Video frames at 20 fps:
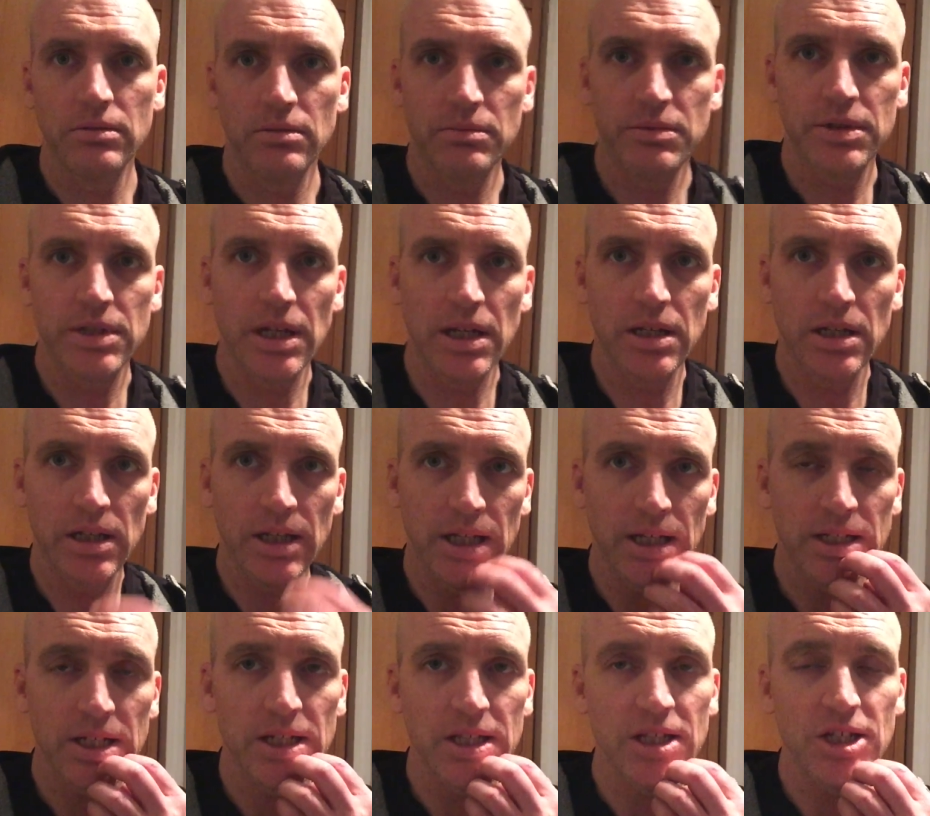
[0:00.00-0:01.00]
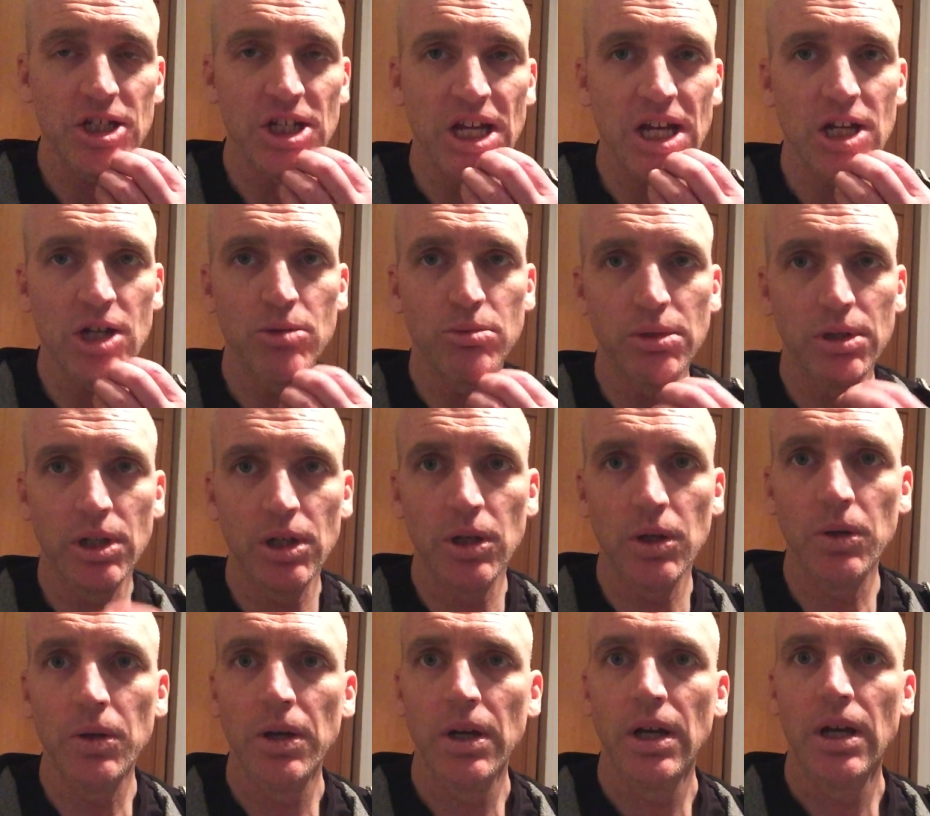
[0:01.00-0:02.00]
send a link to the channel
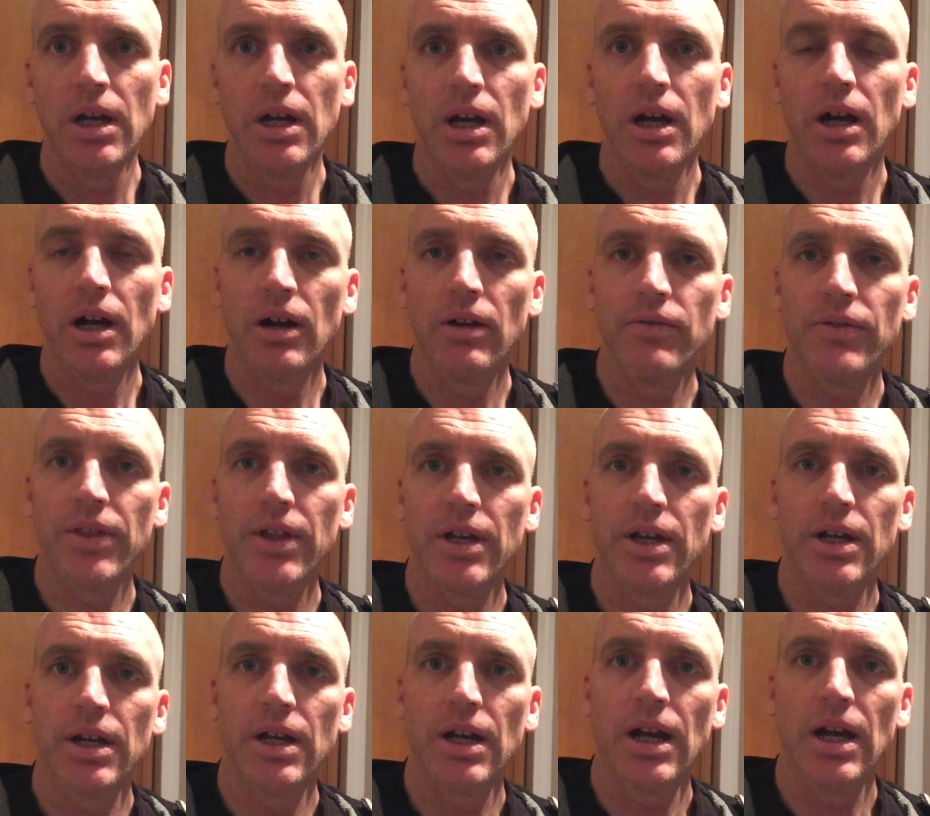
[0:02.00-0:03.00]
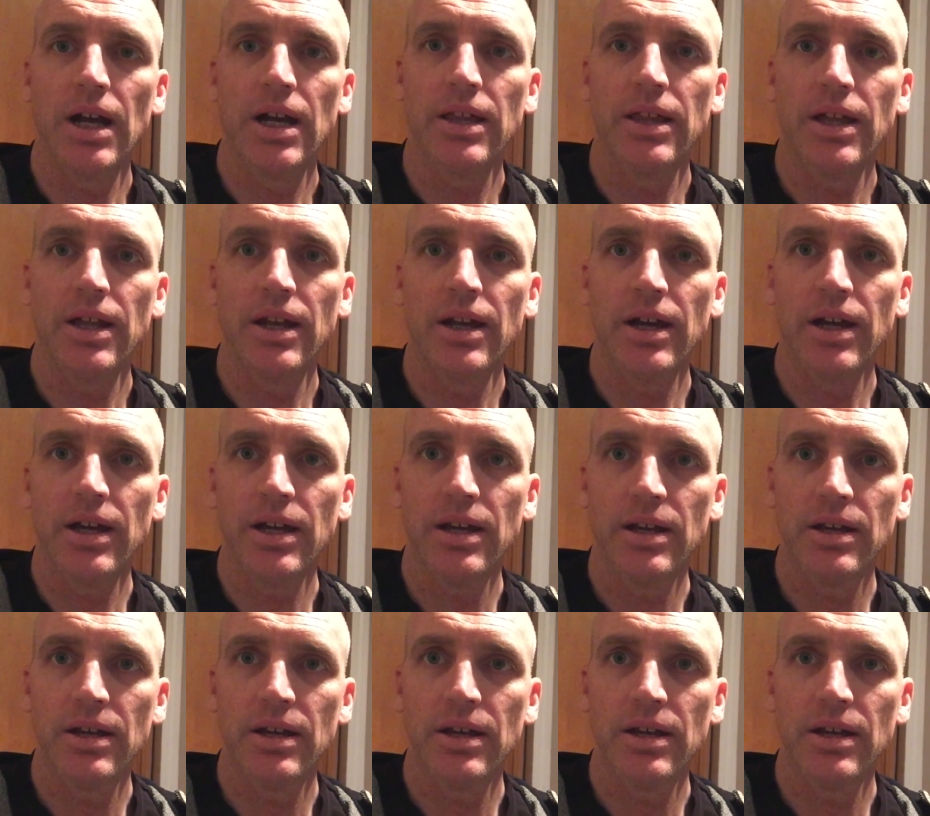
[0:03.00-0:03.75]
below of the guy that I